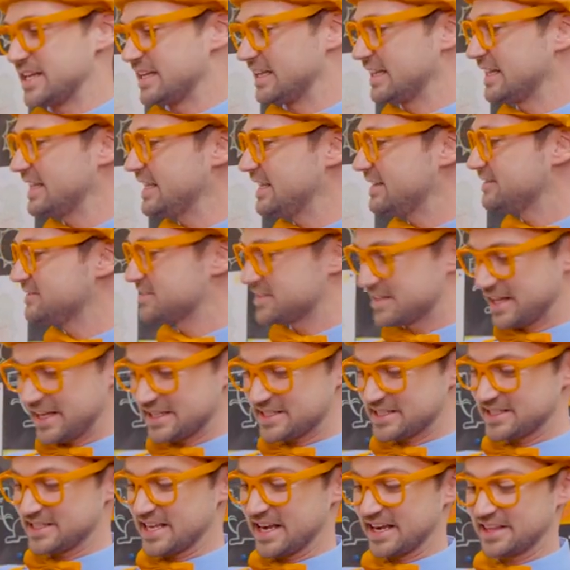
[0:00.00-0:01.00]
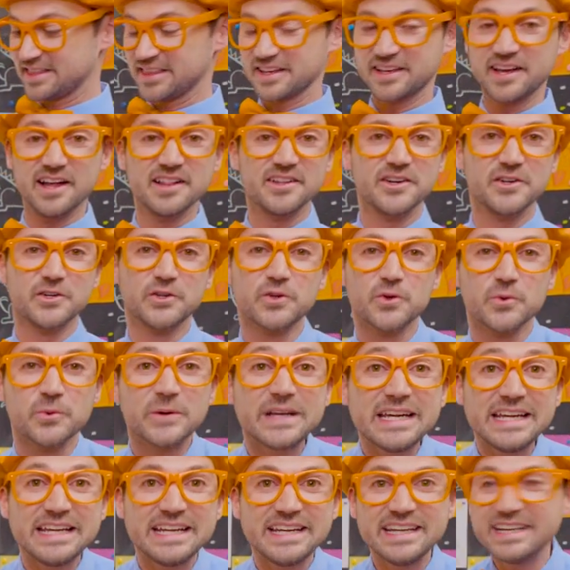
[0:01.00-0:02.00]
and leaves, let's take the color
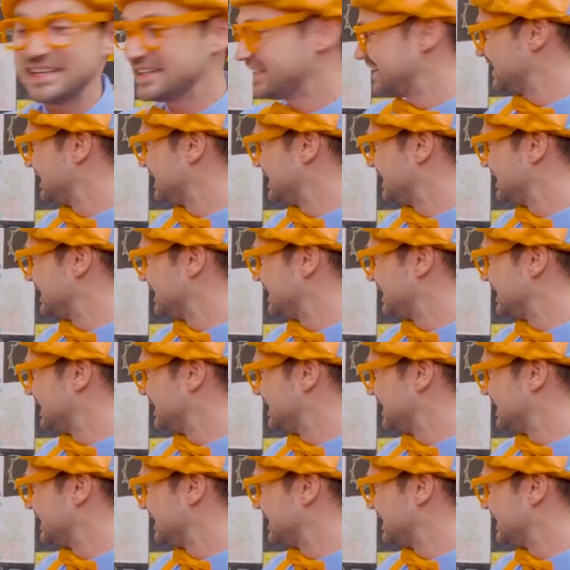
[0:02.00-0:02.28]
green